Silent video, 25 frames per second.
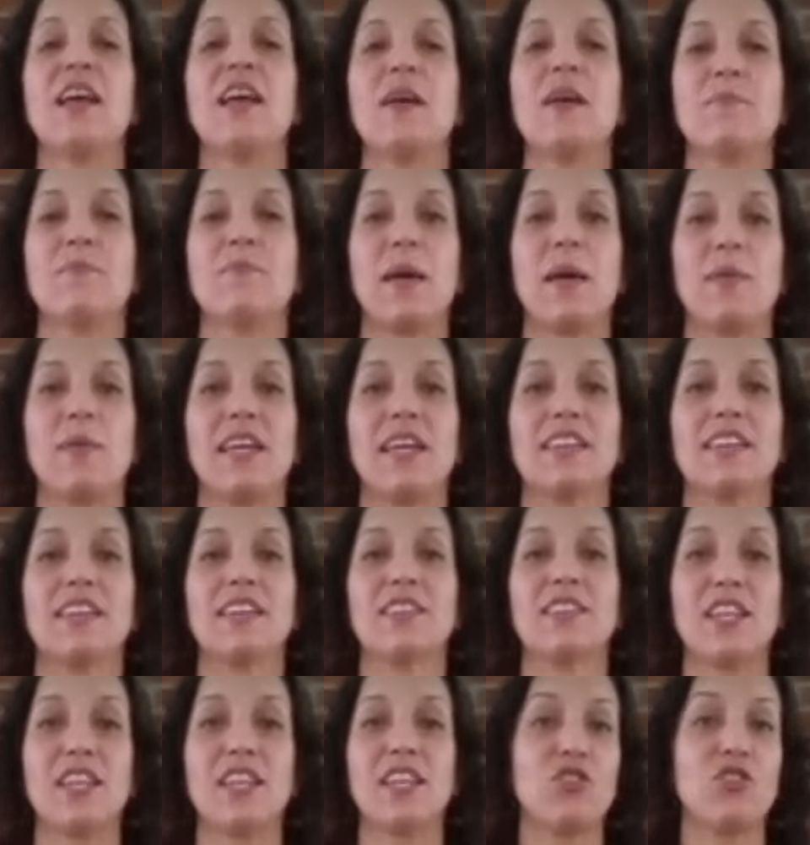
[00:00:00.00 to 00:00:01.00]
Maybe
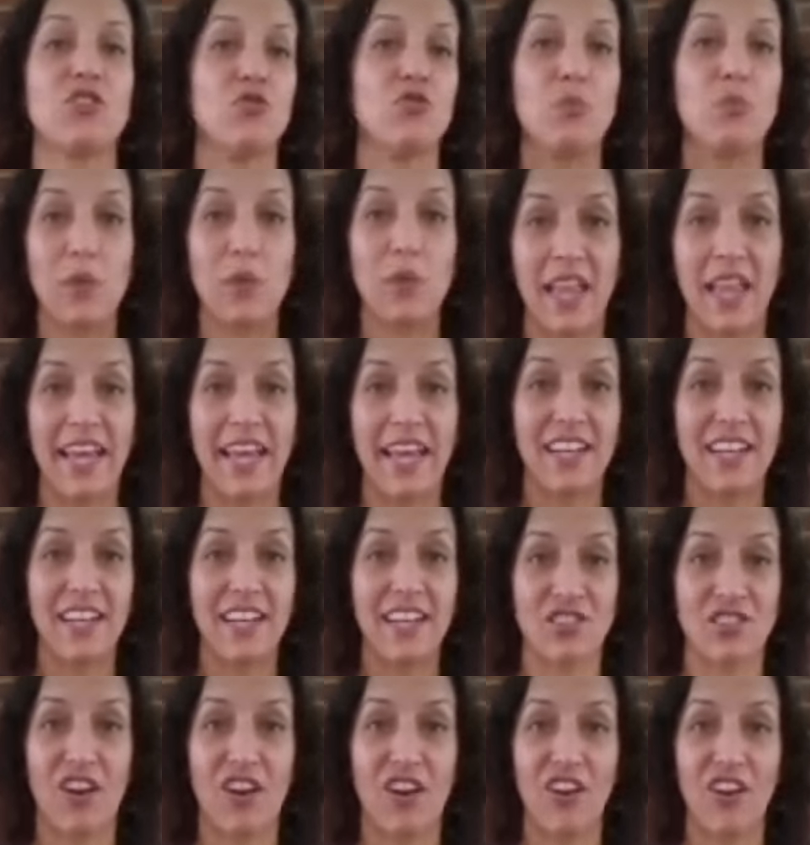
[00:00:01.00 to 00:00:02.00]
like you play a
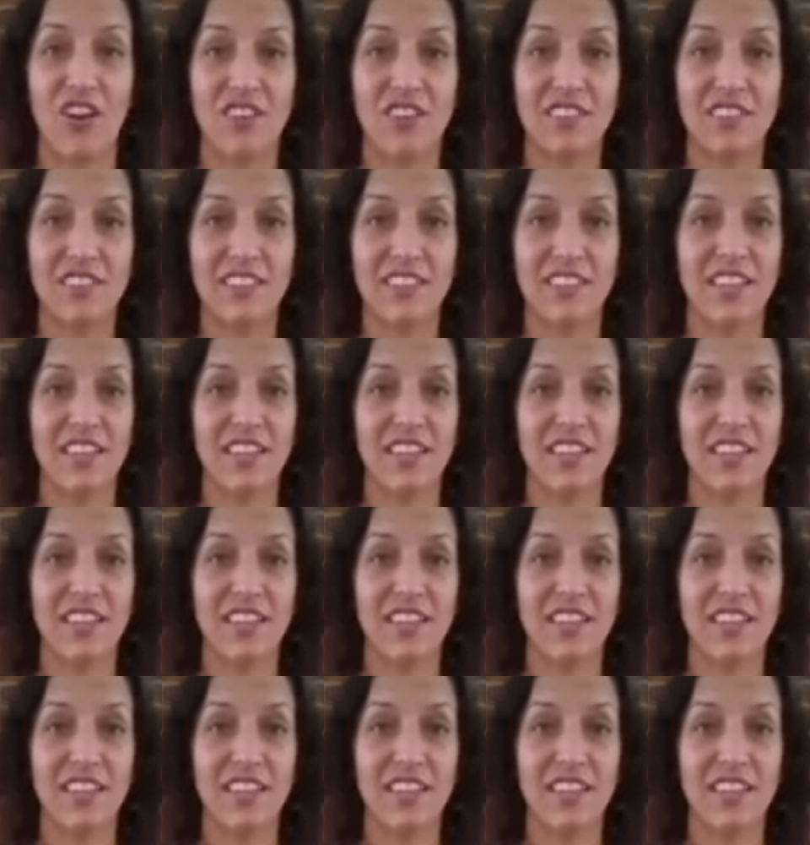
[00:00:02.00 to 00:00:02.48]
song